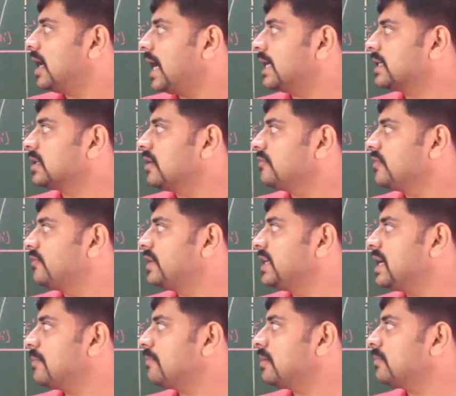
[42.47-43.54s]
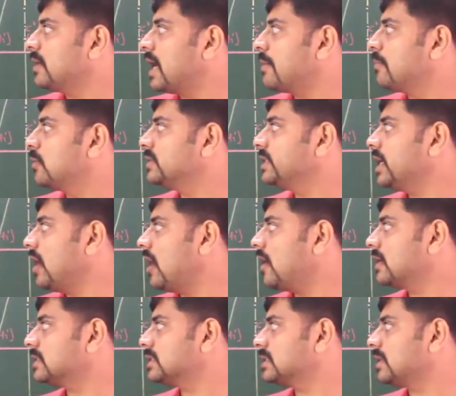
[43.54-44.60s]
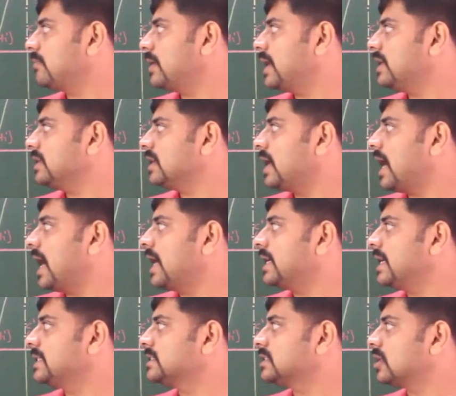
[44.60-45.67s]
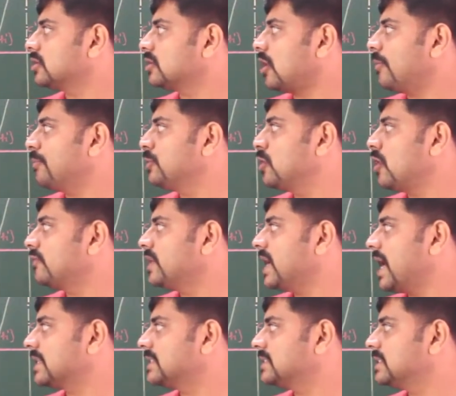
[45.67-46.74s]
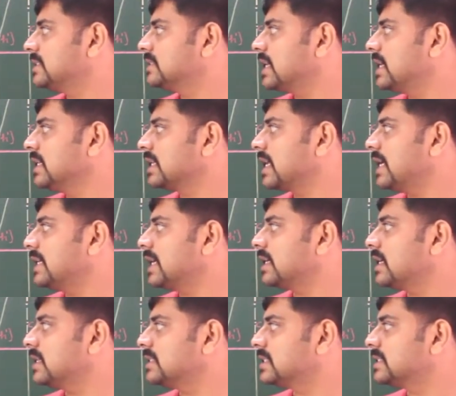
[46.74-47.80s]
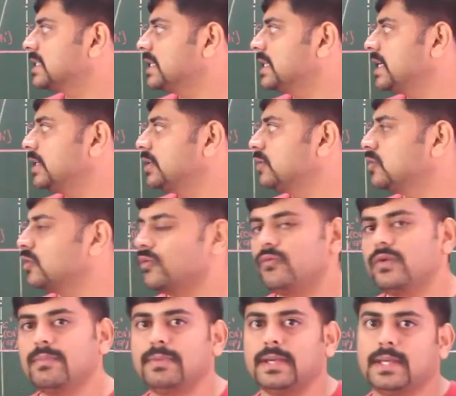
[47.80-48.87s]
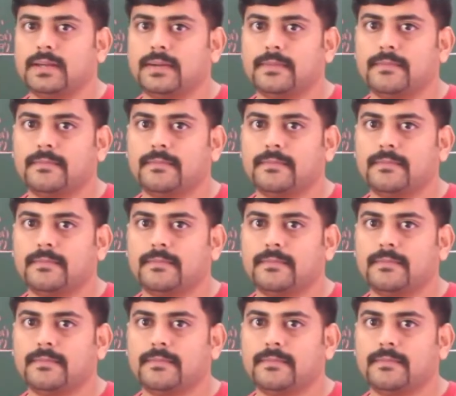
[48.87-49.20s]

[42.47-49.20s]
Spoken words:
at 50 mm above the horizontal plane and its top view of the axis is inclined at 60 degree to VP.